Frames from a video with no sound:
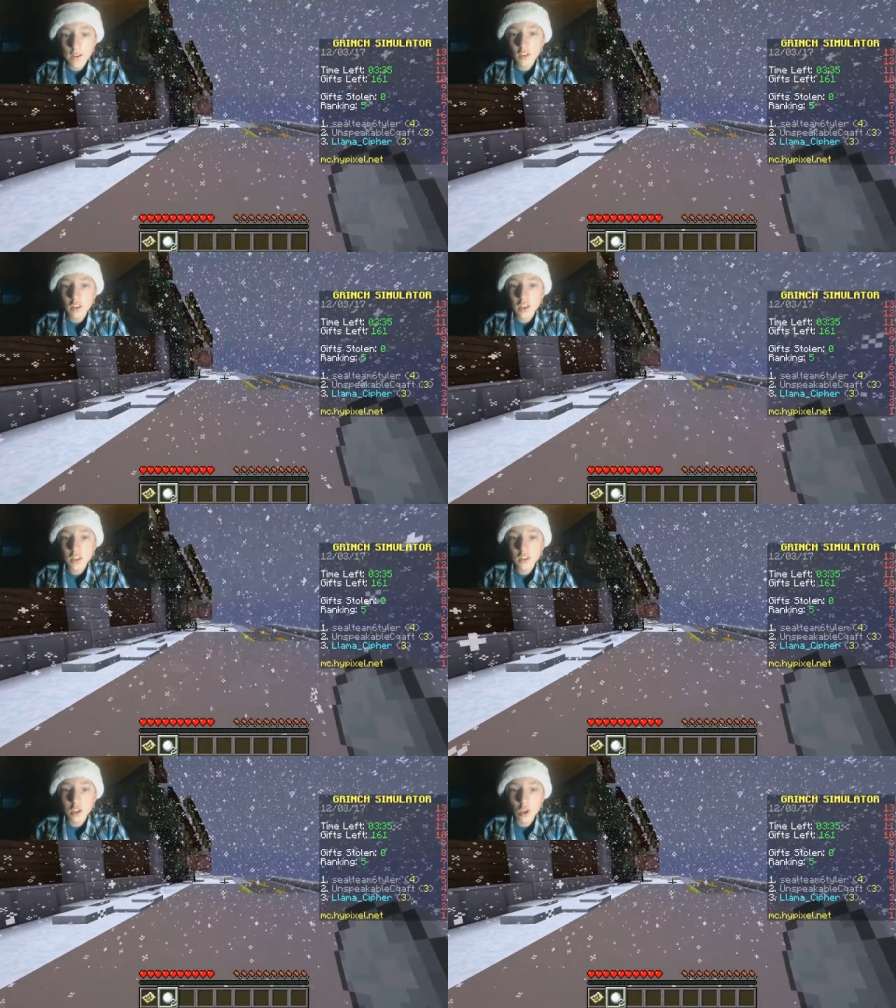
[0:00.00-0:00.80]
everything
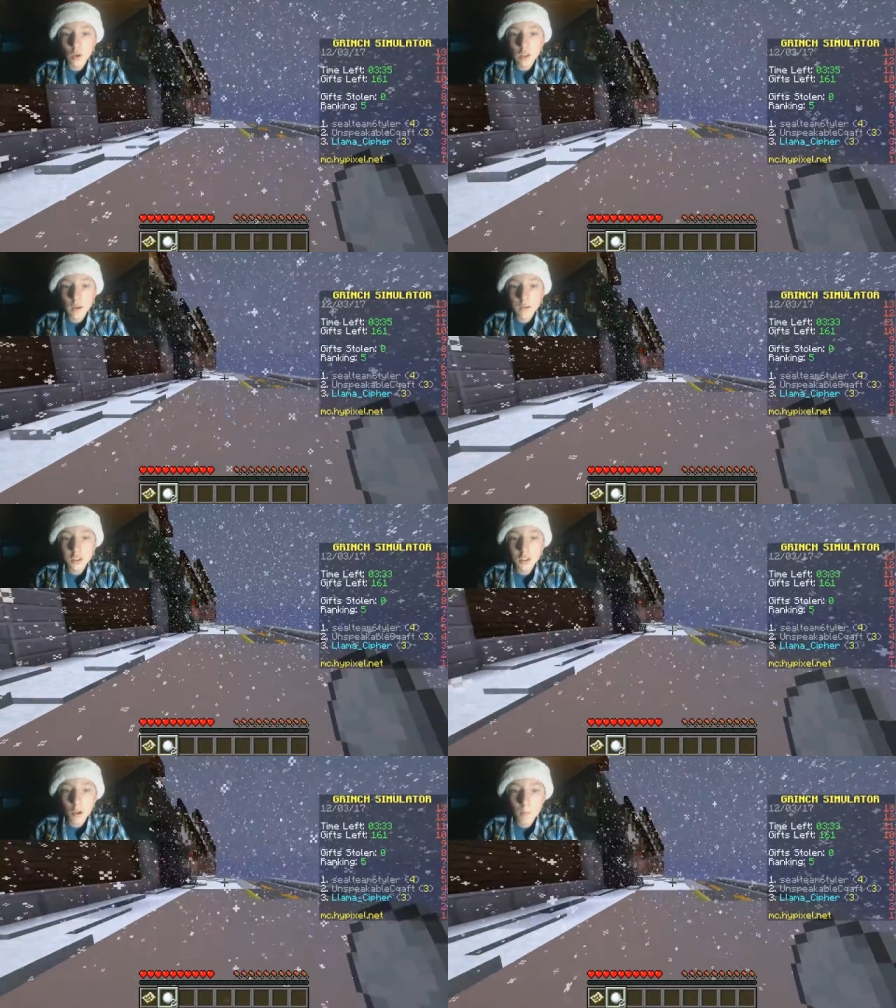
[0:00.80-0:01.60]
is loading up
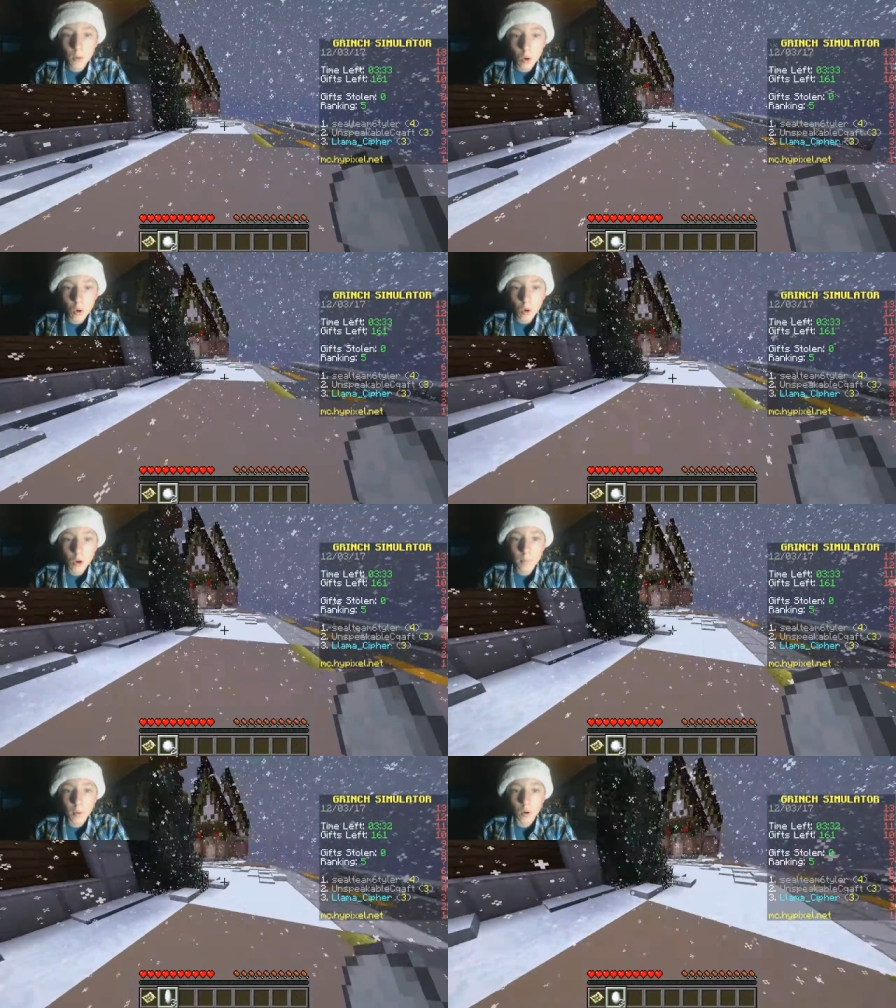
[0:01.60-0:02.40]
super
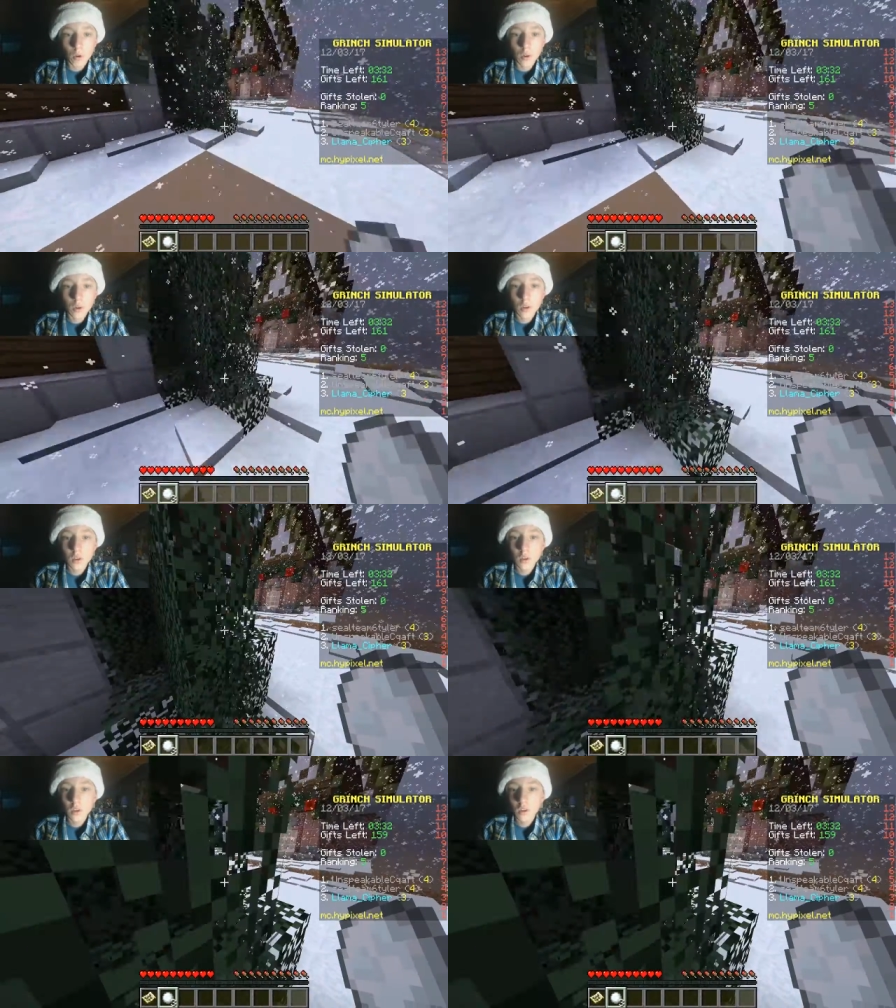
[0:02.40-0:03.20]
horrible.
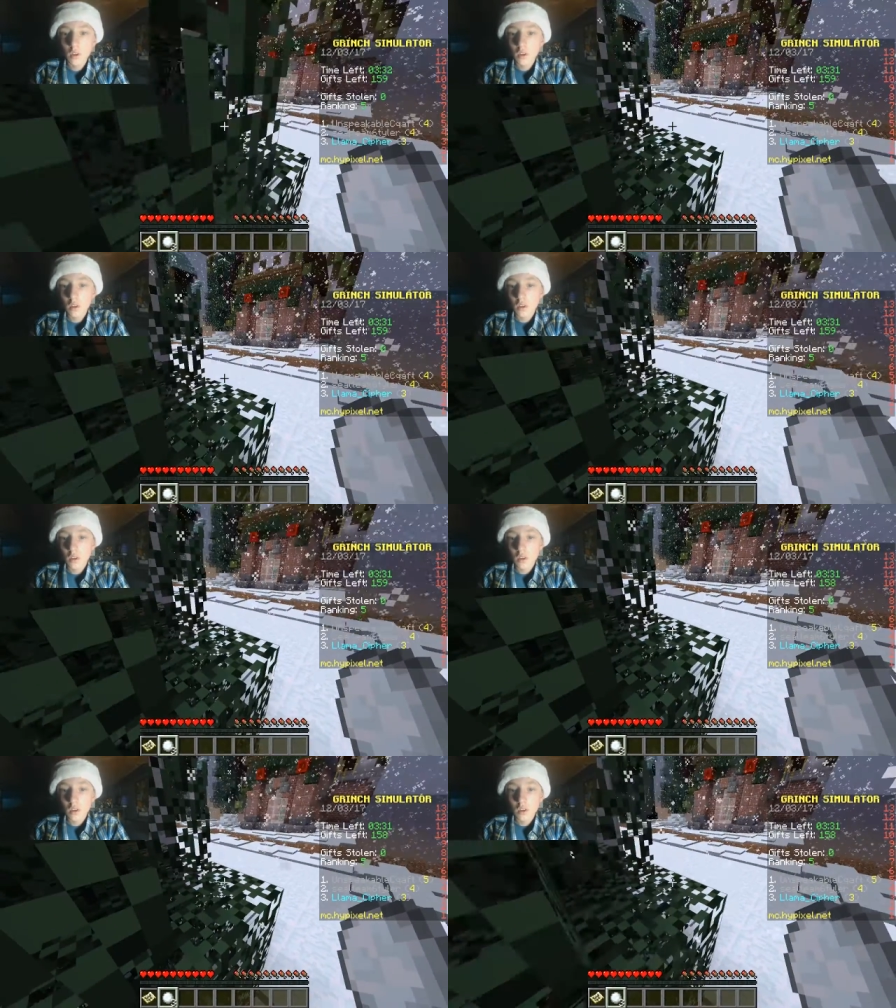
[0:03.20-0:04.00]

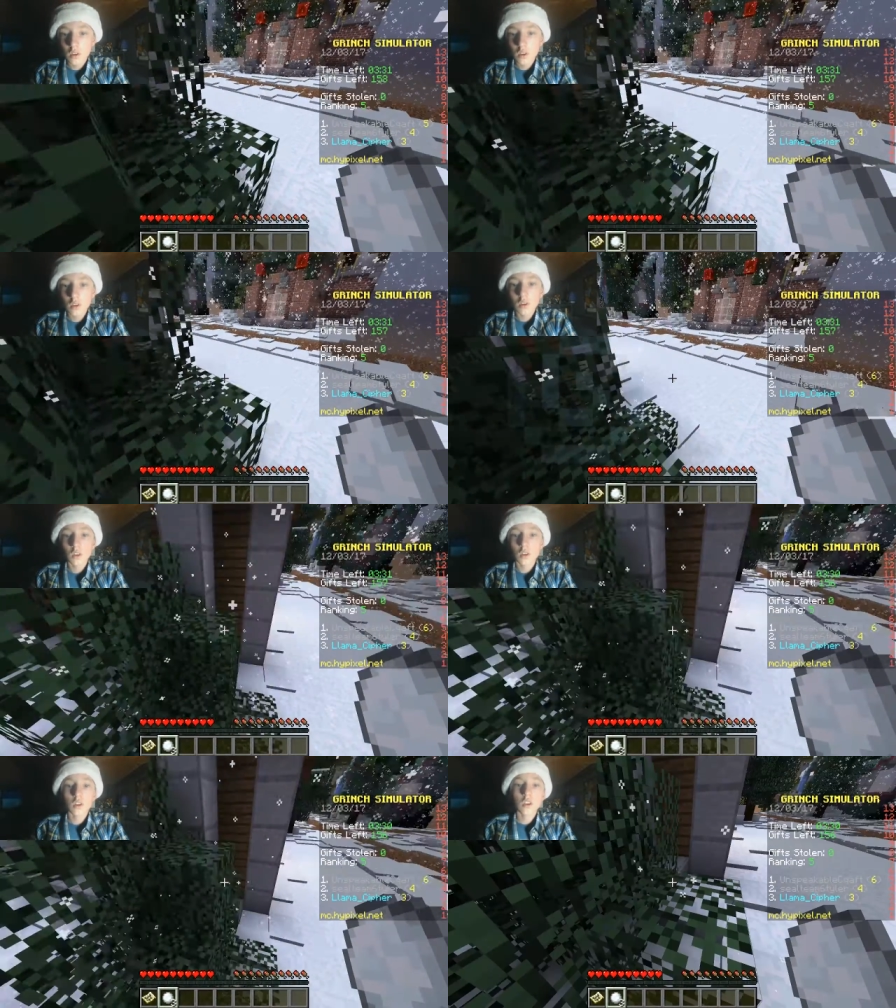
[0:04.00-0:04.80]
I'm
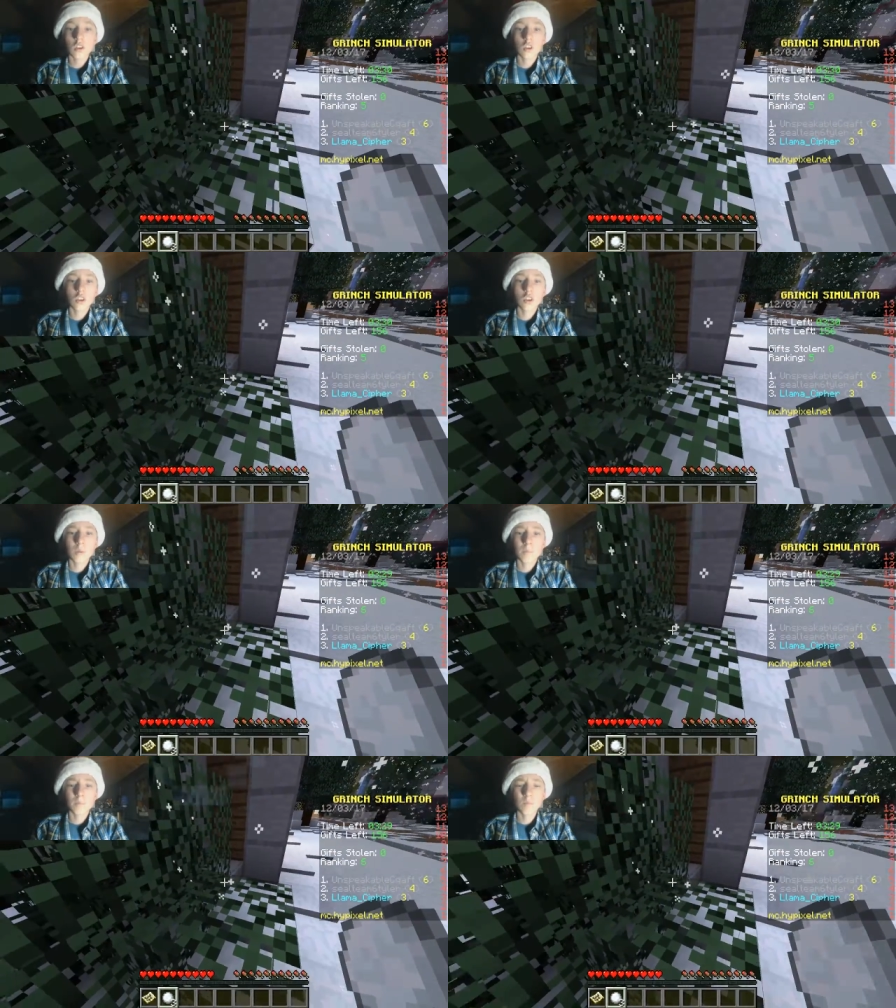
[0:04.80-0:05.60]
gonna
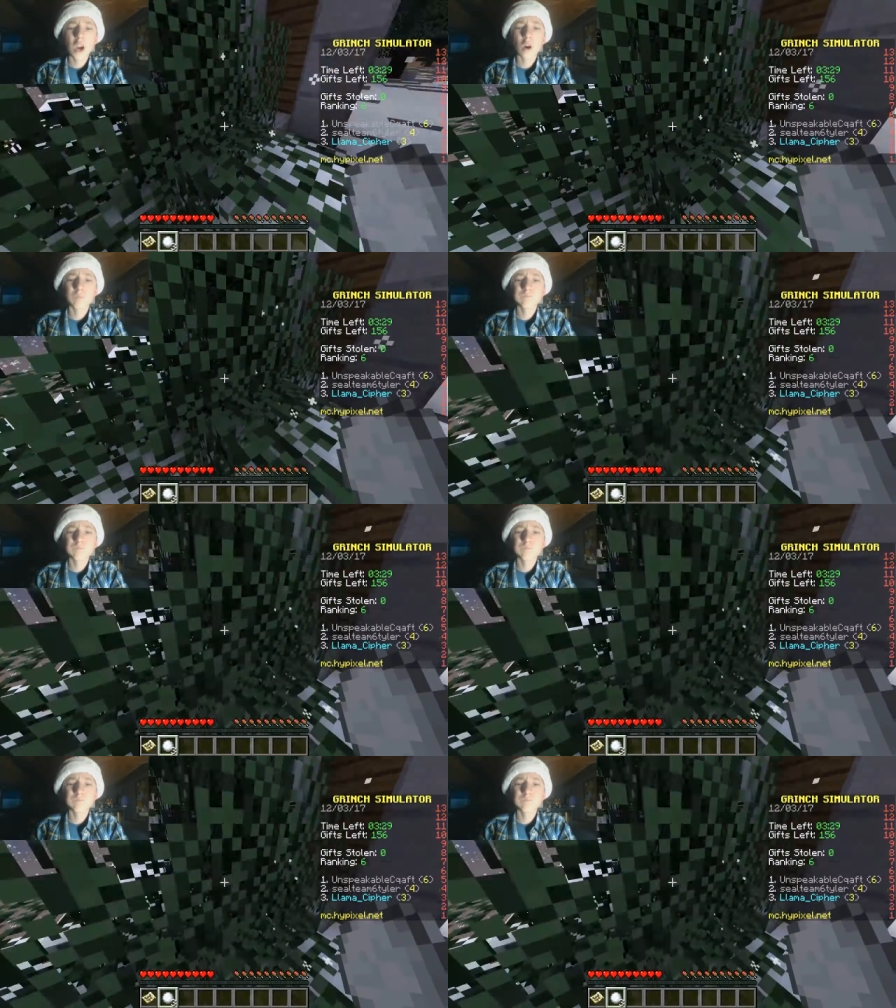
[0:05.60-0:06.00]
jump. No!